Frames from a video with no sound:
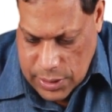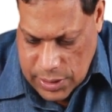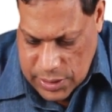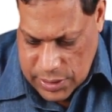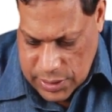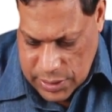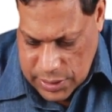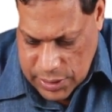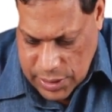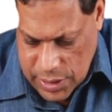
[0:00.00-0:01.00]
This
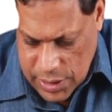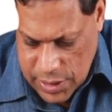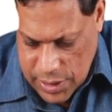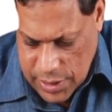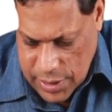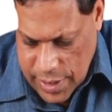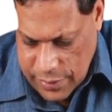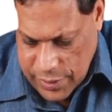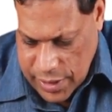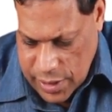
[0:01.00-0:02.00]
is the
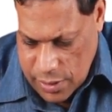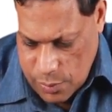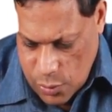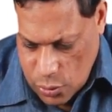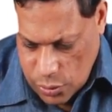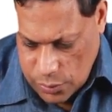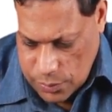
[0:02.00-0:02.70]
clavicle bone.